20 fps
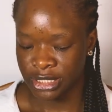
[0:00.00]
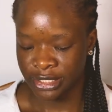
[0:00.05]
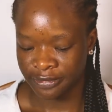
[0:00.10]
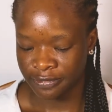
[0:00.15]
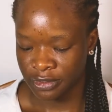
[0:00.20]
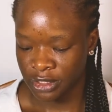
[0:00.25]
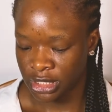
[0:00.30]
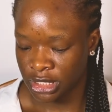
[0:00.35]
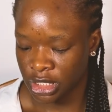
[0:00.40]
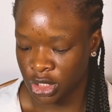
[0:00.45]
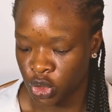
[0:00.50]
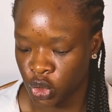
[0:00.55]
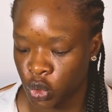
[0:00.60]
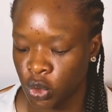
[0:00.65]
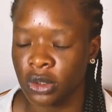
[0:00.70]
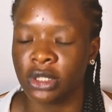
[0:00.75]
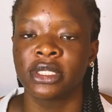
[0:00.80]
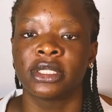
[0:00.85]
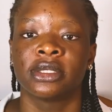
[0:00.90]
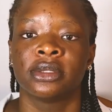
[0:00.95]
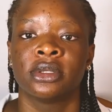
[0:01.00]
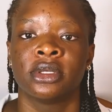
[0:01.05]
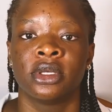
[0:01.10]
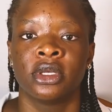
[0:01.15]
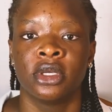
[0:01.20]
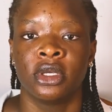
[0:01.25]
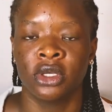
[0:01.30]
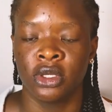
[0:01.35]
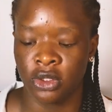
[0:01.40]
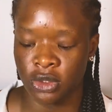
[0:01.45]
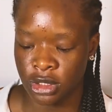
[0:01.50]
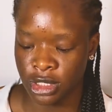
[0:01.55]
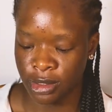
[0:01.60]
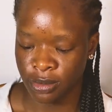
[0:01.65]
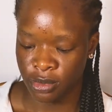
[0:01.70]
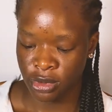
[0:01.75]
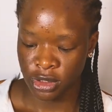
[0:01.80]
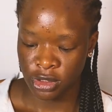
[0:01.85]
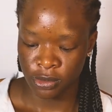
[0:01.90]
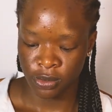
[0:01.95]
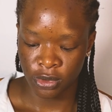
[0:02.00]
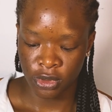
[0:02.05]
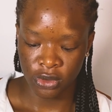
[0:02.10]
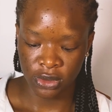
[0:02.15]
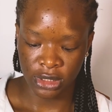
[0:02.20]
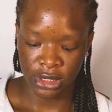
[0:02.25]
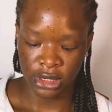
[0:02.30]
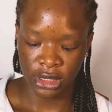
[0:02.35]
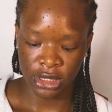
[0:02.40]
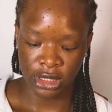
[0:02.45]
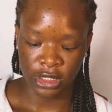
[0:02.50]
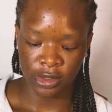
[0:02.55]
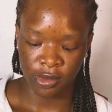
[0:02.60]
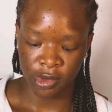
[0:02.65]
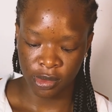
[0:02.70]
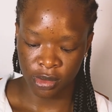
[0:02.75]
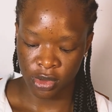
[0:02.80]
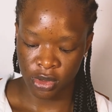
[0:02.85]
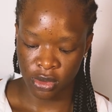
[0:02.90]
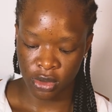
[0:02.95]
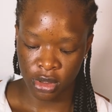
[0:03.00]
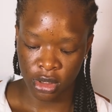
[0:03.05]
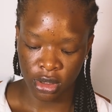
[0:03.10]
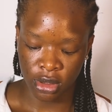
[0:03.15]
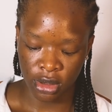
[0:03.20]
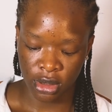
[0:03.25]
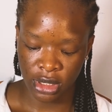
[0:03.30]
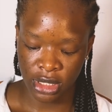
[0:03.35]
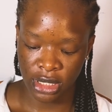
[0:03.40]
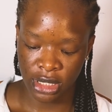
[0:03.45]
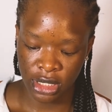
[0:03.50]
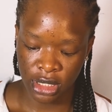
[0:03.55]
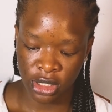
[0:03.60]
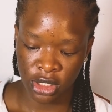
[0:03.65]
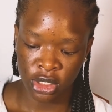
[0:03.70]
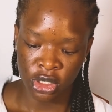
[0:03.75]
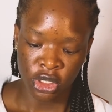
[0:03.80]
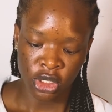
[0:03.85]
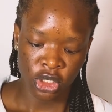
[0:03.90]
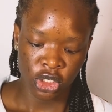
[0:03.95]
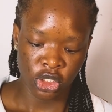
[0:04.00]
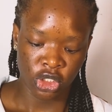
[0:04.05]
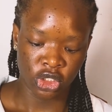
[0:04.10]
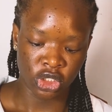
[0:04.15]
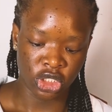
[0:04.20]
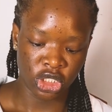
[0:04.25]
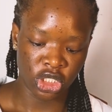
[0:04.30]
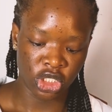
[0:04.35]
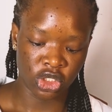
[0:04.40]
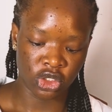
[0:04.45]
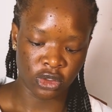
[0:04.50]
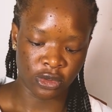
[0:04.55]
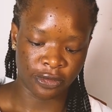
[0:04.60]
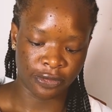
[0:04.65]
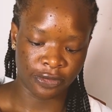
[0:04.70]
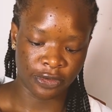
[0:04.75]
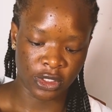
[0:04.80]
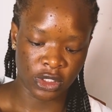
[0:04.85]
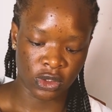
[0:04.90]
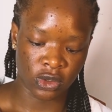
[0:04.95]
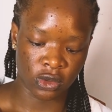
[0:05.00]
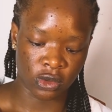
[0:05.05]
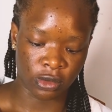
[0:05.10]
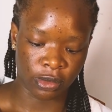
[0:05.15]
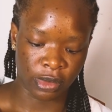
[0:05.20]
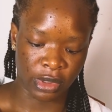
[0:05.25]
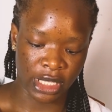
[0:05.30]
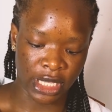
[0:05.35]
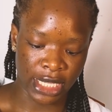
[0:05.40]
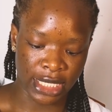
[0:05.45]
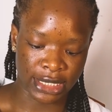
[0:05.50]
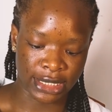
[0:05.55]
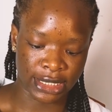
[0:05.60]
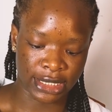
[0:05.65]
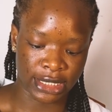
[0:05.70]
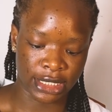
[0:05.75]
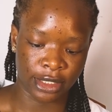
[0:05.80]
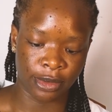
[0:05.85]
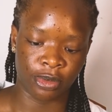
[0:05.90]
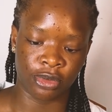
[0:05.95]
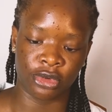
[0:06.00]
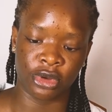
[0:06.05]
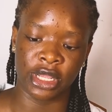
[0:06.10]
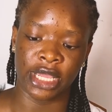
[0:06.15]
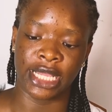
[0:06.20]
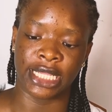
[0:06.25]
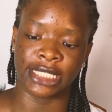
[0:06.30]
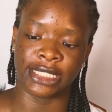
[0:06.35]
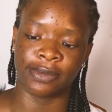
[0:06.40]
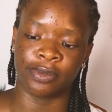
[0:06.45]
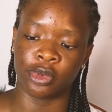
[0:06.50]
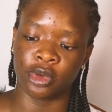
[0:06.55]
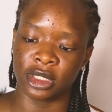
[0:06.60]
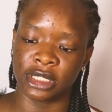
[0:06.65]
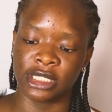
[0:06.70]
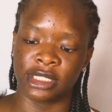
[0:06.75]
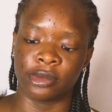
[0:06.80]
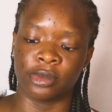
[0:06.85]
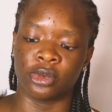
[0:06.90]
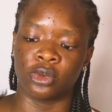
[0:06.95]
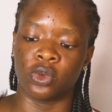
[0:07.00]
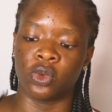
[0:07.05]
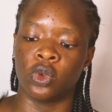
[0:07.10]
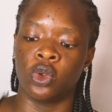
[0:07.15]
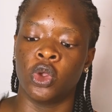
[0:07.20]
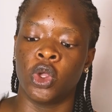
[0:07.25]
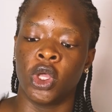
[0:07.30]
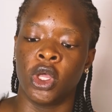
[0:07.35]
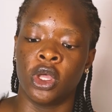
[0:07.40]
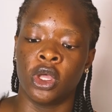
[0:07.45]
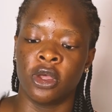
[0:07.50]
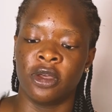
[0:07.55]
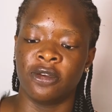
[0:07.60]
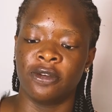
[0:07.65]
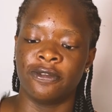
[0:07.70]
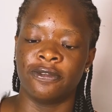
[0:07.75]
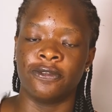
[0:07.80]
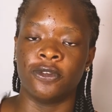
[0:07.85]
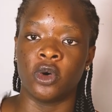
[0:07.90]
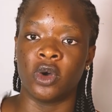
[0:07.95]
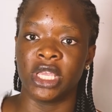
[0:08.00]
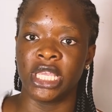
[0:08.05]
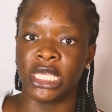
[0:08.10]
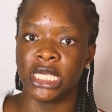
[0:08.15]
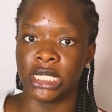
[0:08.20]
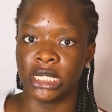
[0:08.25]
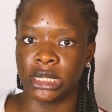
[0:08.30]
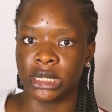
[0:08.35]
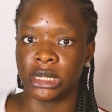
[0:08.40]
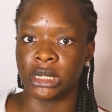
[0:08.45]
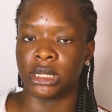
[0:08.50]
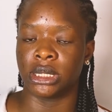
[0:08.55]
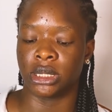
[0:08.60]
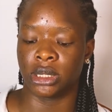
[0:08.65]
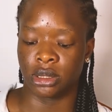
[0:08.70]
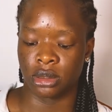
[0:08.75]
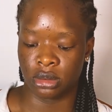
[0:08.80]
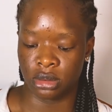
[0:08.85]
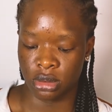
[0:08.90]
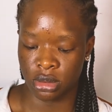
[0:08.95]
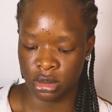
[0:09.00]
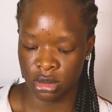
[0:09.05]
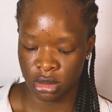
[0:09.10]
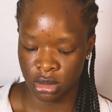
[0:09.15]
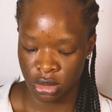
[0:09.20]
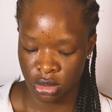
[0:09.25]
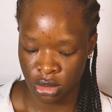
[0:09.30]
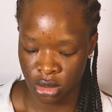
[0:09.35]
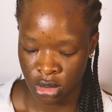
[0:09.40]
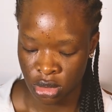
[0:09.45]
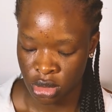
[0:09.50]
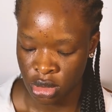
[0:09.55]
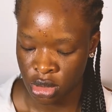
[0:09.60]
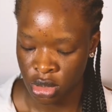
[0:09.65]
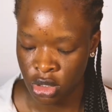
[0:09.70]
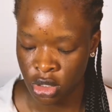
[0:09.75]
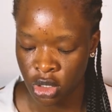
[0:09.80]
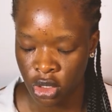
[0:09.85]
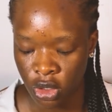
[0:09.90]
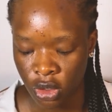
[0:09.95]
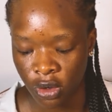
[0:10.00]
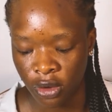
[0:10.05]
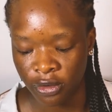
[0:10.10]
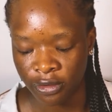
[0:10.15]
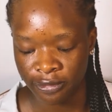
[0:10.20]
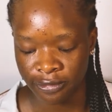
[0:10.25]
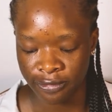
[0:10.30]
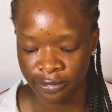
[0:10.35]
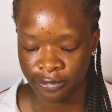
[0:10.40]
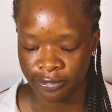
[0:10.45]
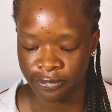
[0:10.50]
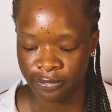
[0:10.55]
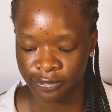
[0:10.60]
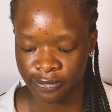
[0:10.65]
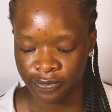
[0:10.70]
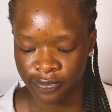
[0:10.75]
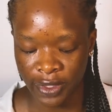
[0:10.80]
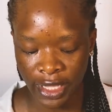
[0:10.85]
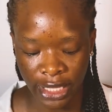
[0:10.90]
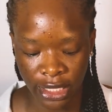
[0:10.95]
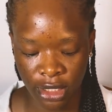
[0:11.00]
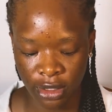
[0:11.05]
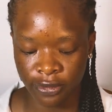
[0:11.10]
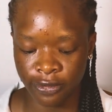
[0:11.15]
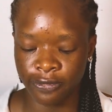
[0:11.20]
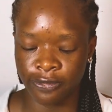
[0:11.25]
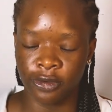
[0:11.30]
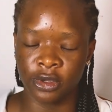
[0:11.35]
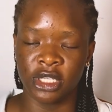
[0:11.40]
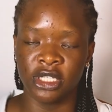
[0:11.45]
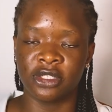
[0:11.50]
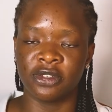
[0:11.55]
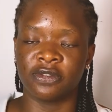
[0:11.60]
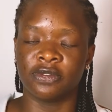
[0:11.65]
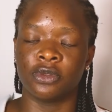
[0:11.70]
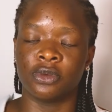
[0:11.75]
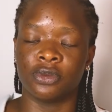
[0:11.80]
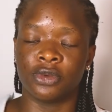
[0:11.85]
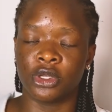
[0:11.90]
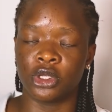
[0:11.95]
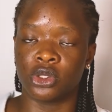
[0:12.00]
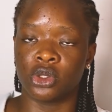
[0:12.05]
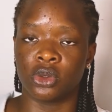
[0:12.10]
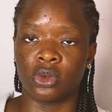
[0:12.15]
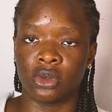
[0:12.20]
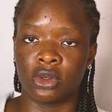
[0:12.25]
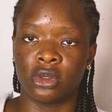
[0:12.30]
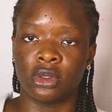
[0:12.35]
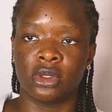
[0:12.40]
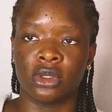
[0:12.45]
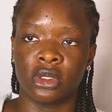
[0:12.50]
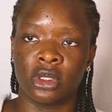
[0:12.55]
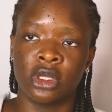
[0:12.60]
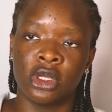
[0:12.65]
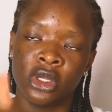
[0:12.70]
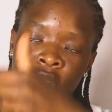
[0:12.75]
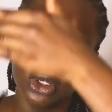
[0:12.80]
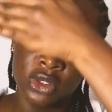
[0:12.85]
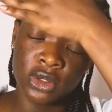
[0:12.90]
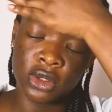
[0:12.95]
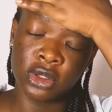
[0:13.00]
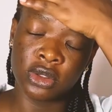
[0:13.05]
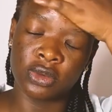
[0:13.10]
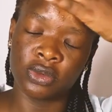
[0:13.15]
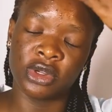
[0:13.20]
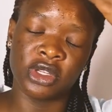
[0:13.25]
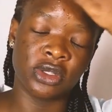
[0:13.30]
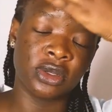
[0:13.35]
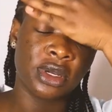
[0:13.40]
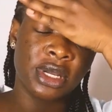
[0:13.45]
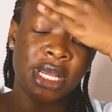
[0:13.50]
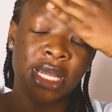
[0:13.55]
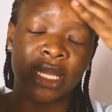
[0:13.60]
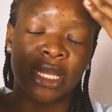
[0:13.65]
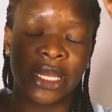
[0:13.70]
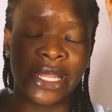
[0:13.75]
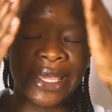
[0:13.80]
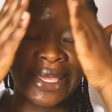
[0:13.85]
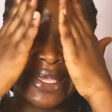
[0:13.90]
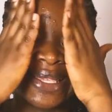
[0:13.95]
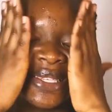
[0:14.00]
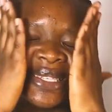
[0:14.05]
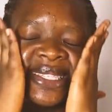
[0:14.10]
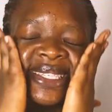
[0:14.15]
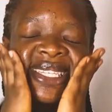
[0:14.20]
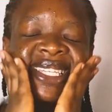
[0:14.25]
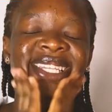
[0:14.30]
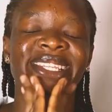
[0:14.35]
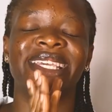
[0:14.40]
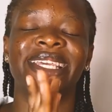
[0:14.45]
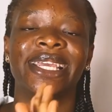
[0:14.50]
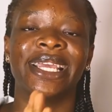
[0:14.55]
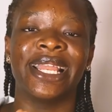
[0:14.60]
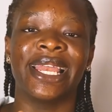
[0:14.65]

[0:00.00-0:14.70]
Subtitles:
Definitely not. So I'm going to be using this baby oil. You need your face to be as slippery as possible for ease of the razor, so the razor can like easily